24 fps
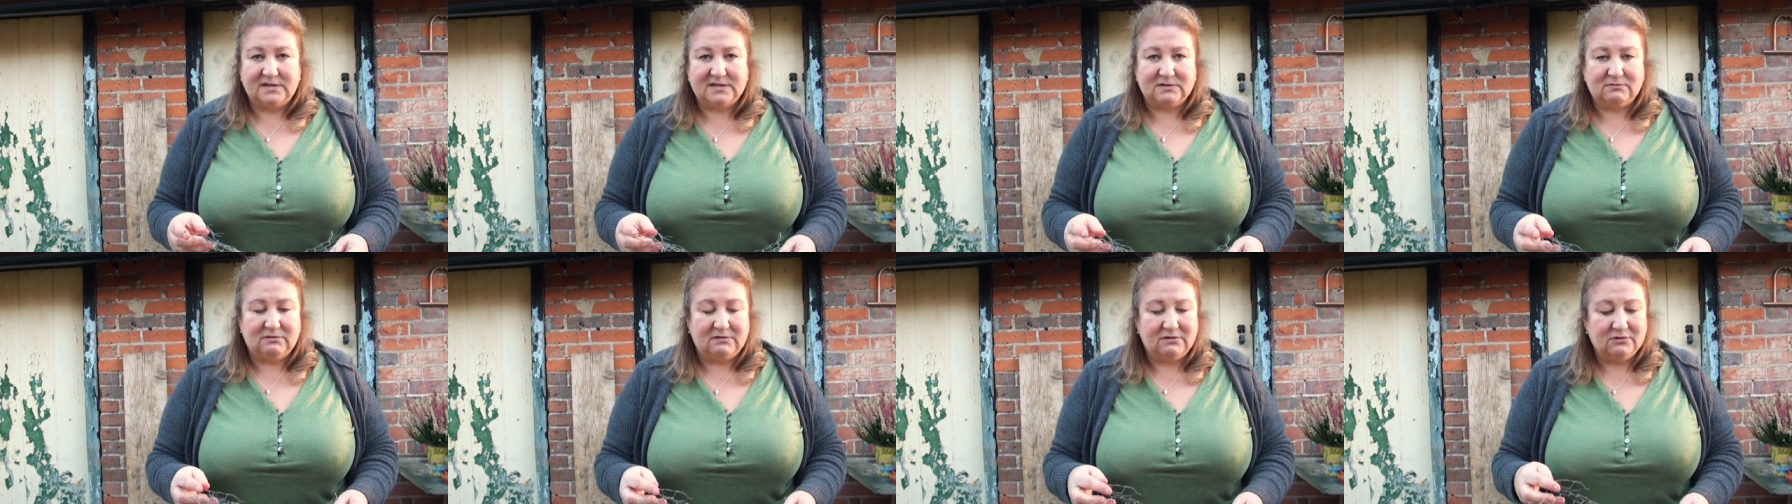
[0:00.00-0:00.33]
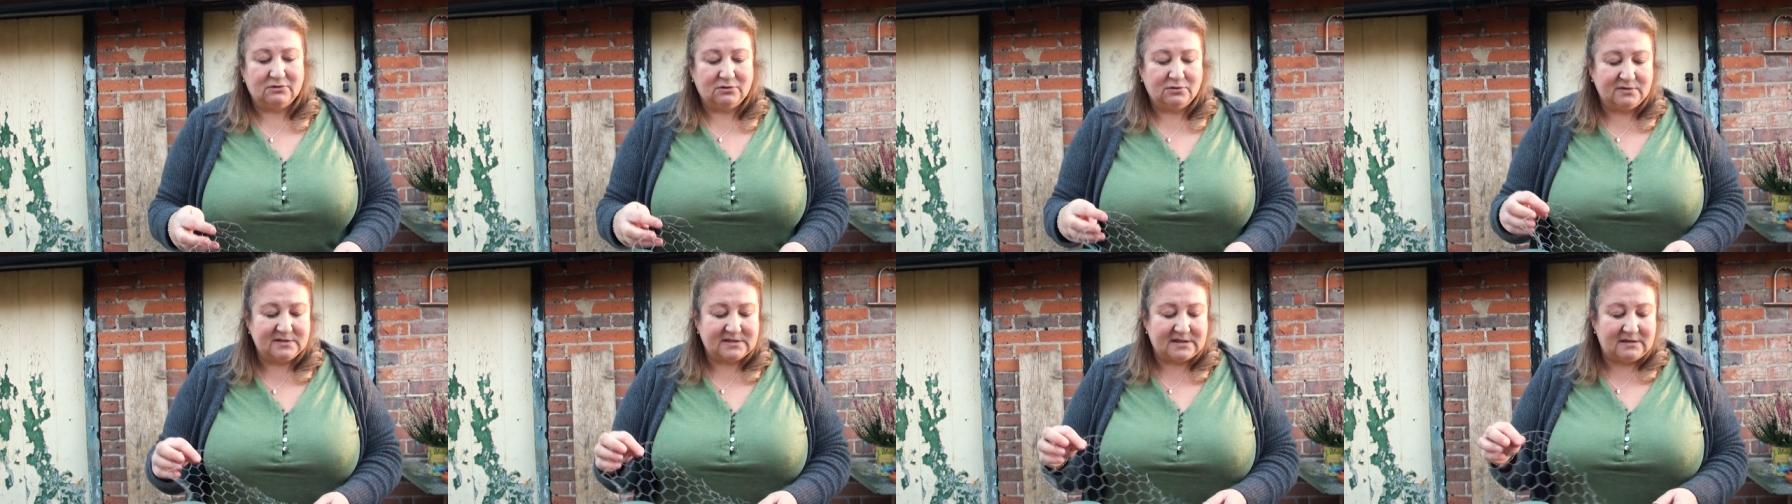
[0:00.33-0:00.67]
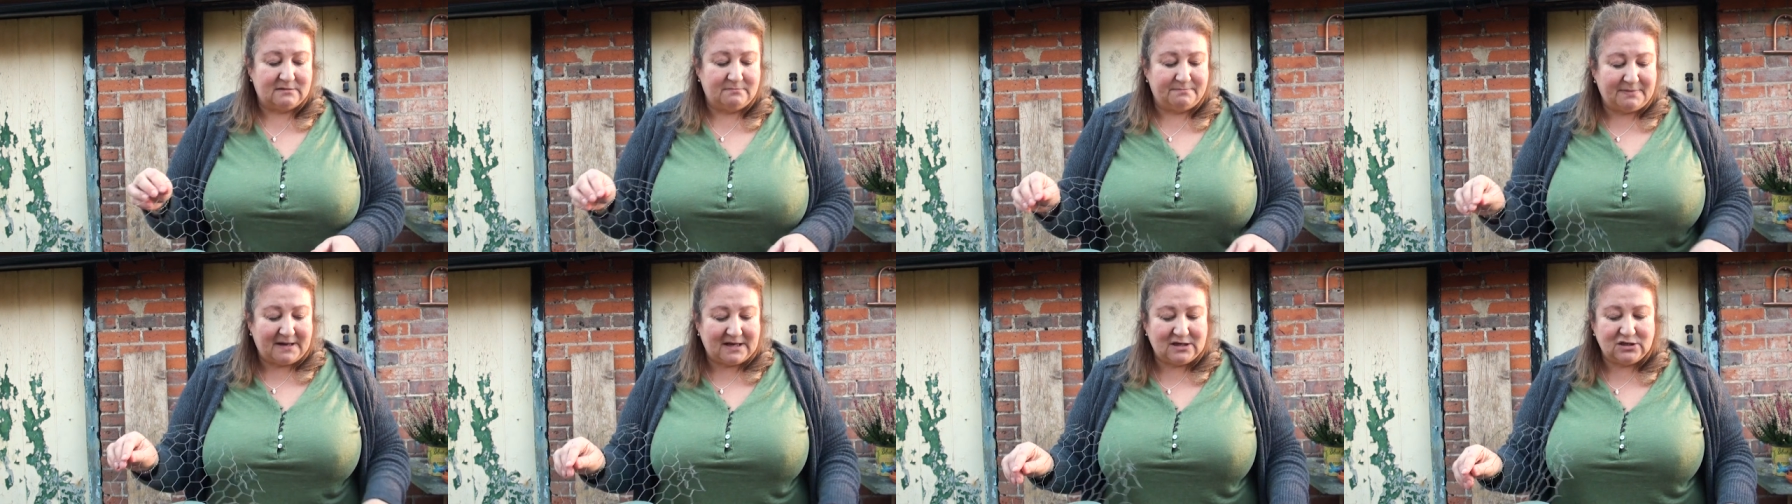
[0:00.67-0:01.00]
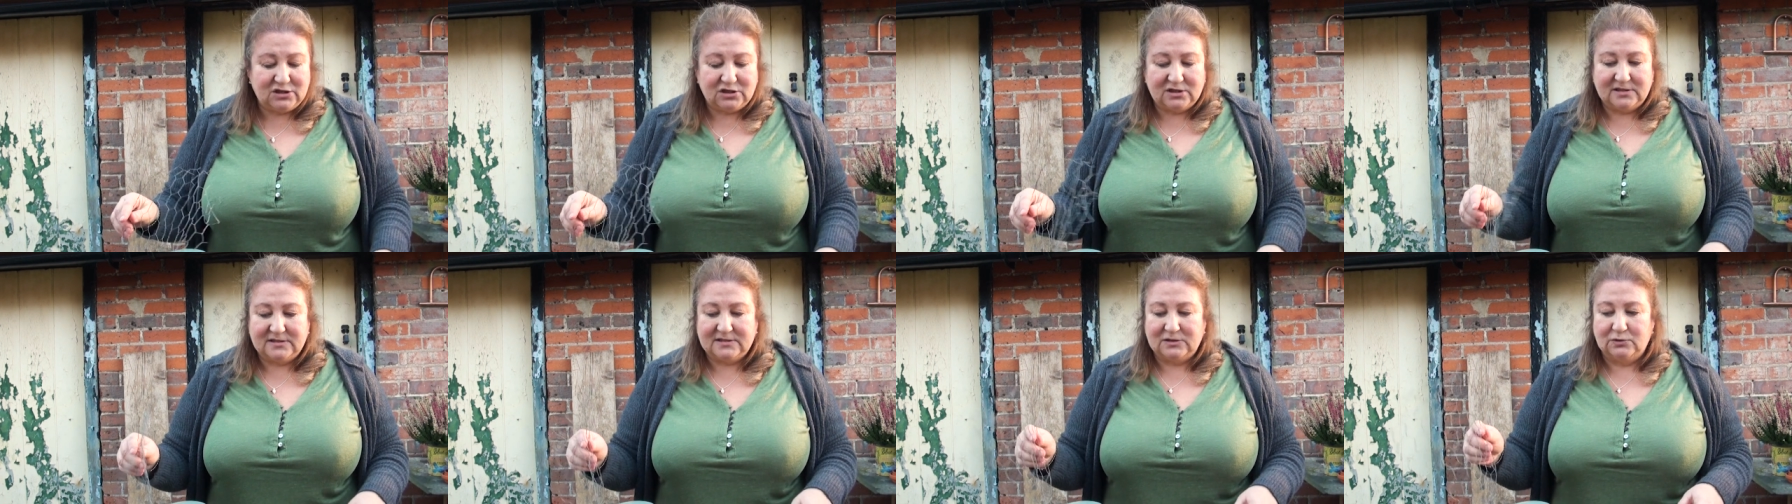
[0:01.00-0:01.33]
squirrels and
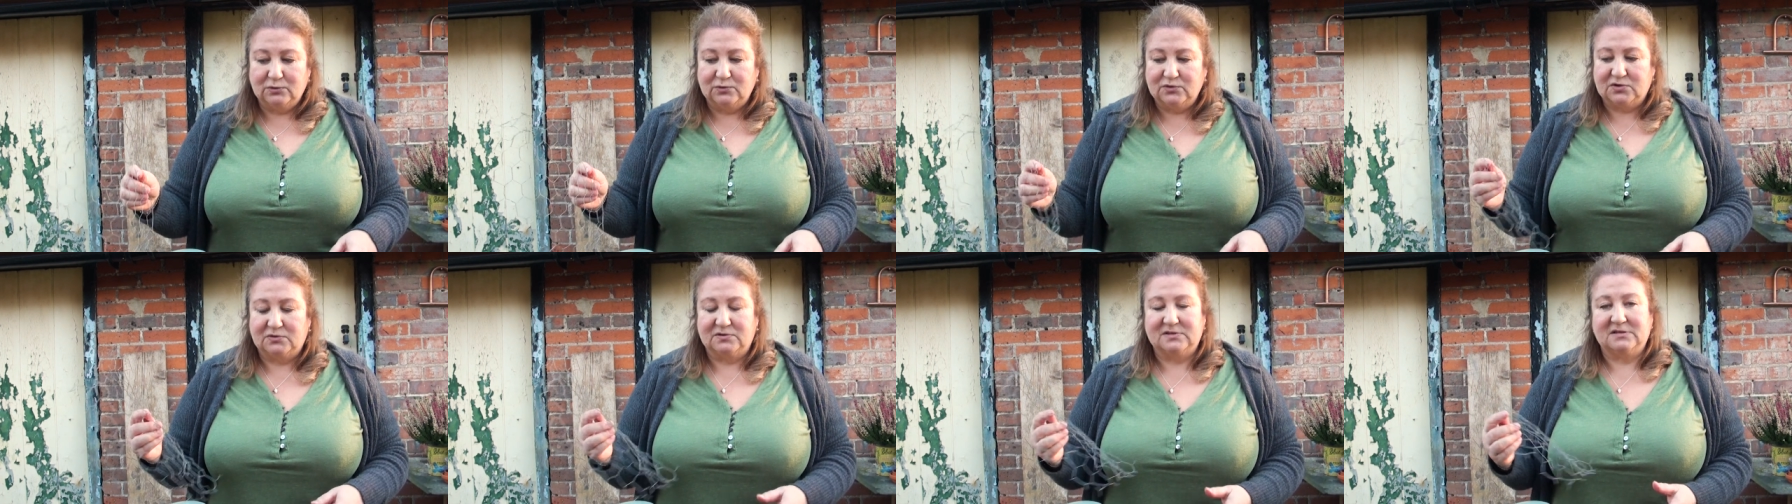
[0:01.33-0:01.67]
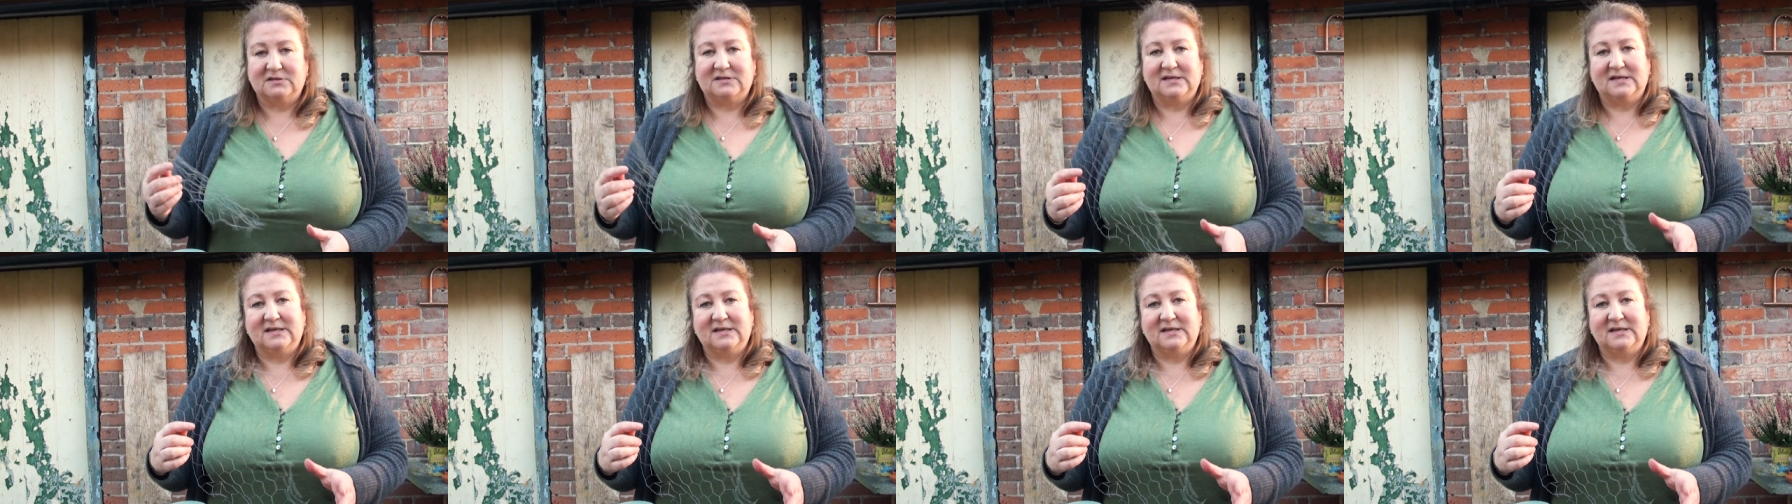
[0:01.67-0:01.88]
badgers and all sorts of